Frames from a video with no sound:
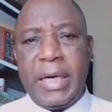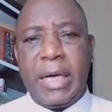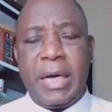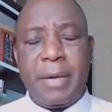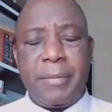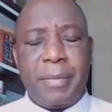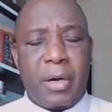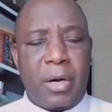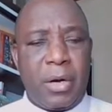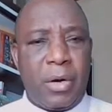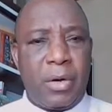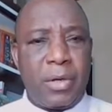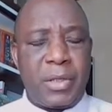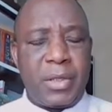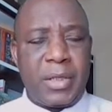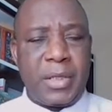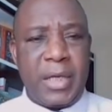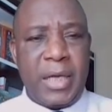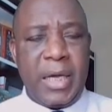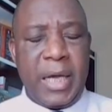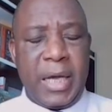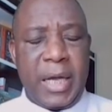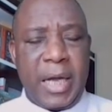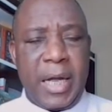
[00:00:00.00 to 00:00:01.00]
because
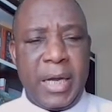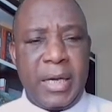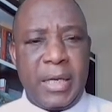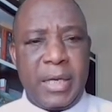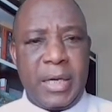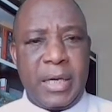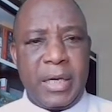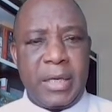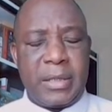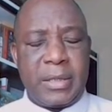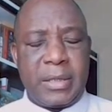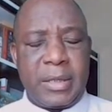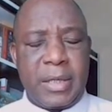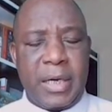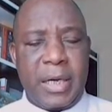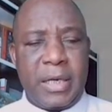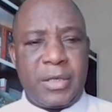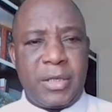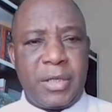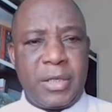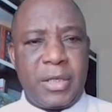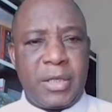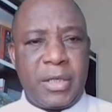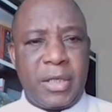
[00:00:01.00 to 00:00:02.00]
the Kenya's
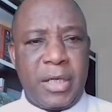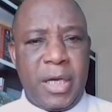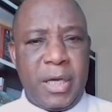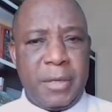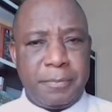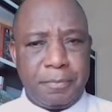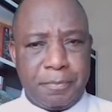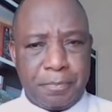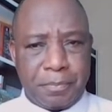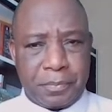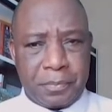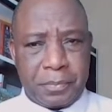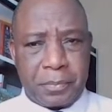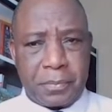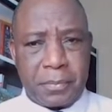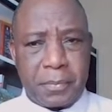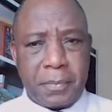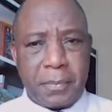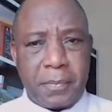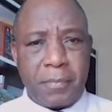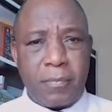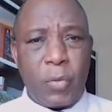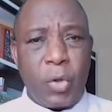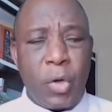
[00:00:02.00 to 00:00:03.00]
electricity
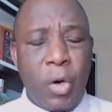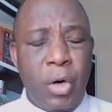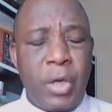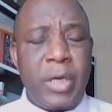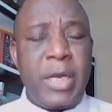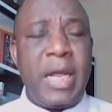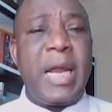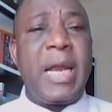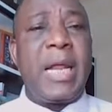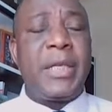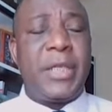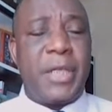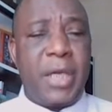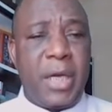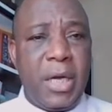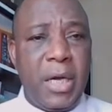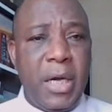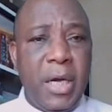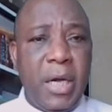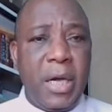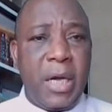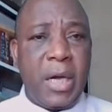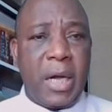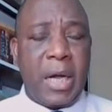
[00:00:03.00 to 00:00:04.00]
or the energy
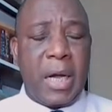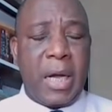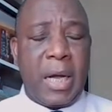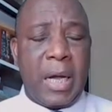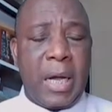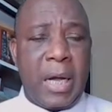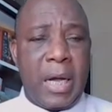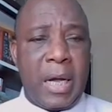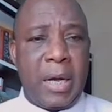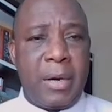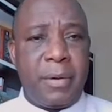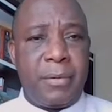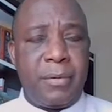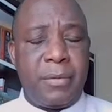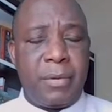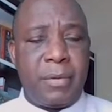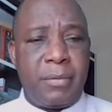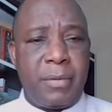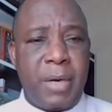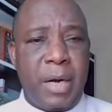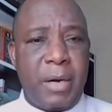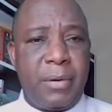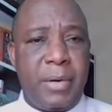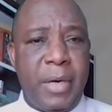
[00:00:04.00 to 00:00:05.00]

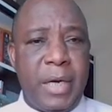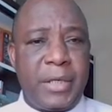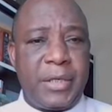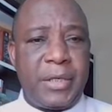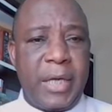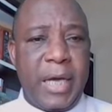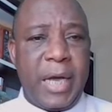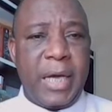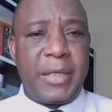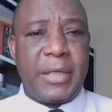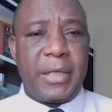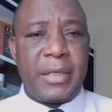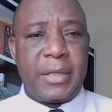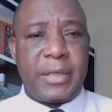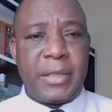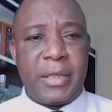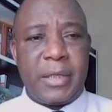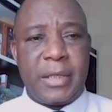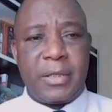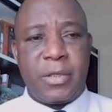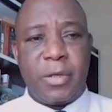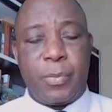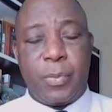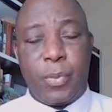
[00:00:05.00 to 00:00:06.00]
regulatory
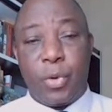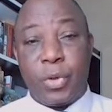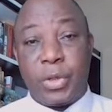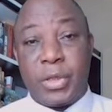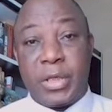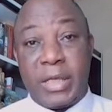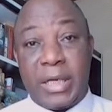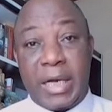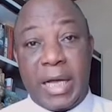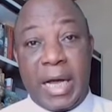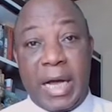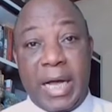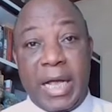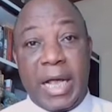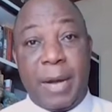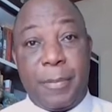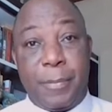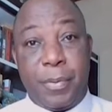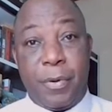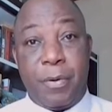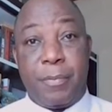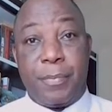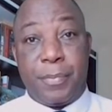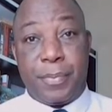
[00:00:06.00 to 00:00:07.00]
agency is reporting
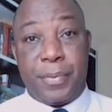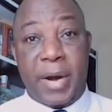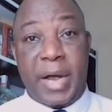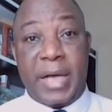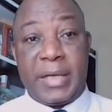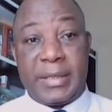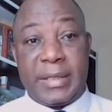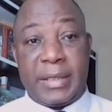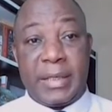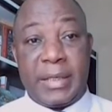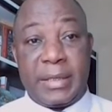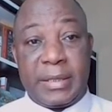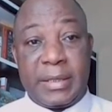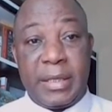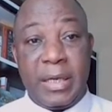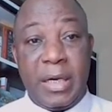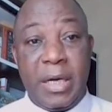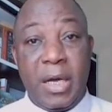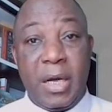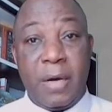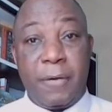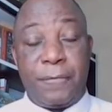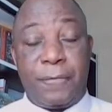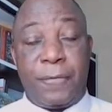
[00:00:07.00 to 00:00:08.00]
higher pump prices
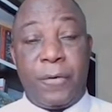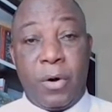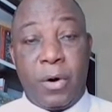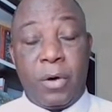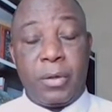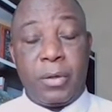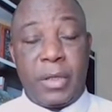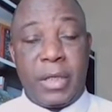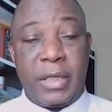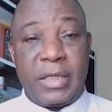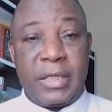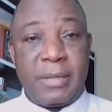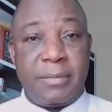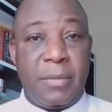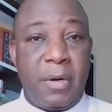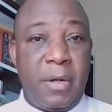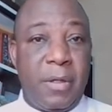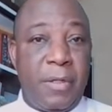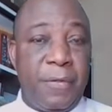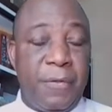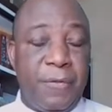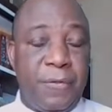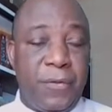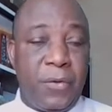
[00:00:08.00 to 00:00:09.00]
for this
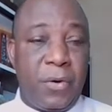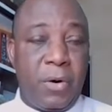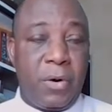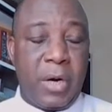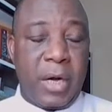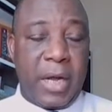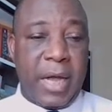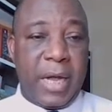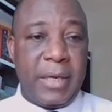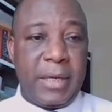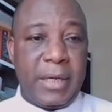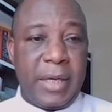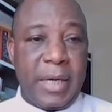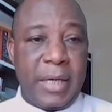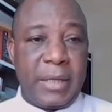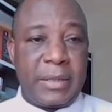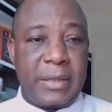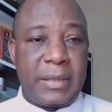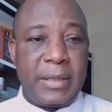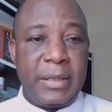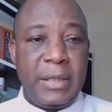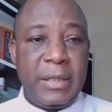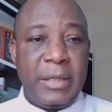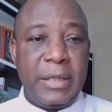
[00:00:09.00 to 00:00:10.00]
month for
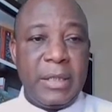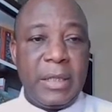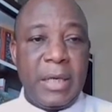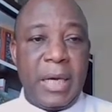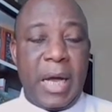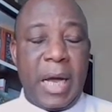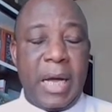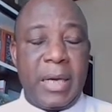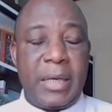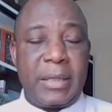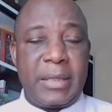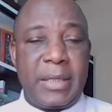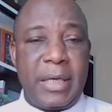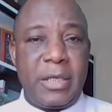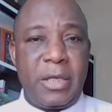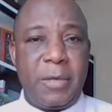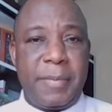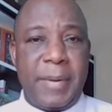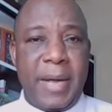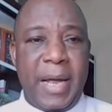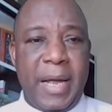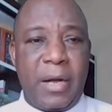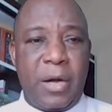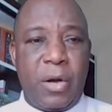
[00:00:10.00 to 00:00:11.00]
Kenyans. And the
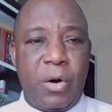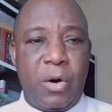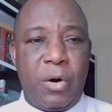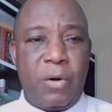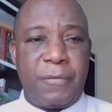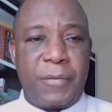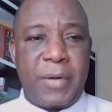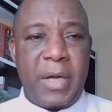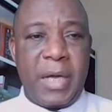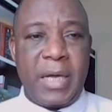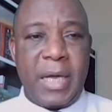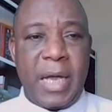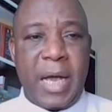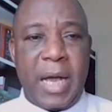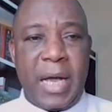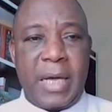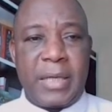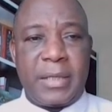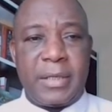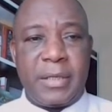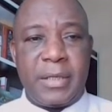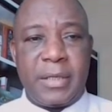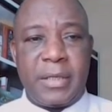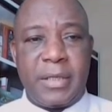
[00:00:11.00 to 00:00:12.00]
Central Bank of Kenya
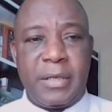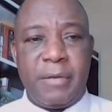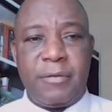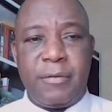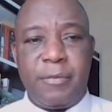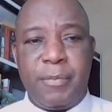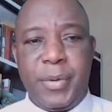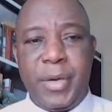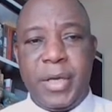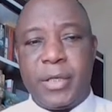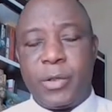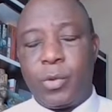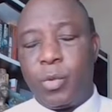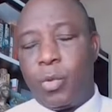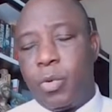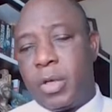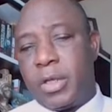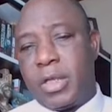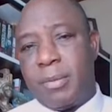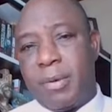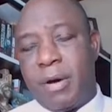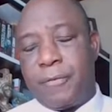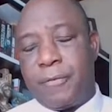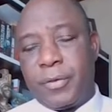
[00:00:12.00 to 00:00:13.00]
has received bids
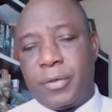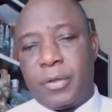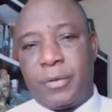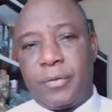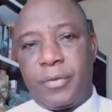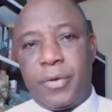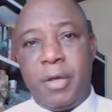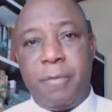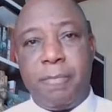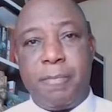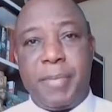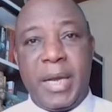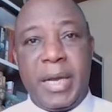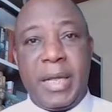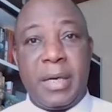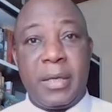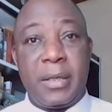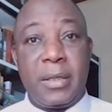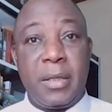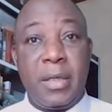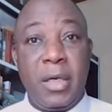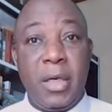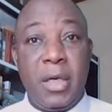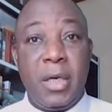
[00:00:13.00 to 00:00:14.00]
worth about 43
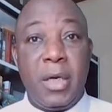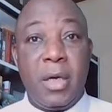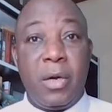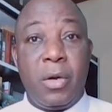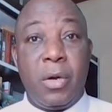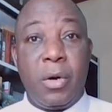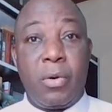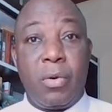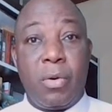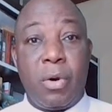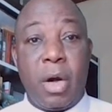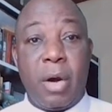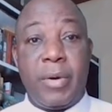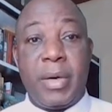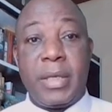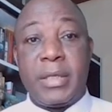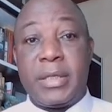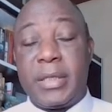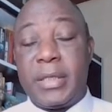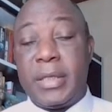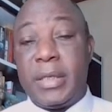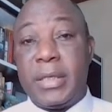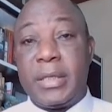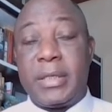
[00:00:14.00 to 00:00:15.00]
billion local
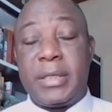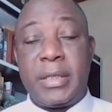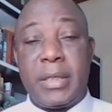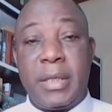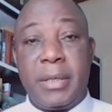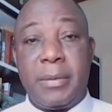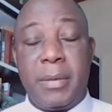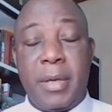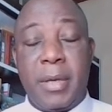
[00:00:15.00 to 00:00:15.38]
currencies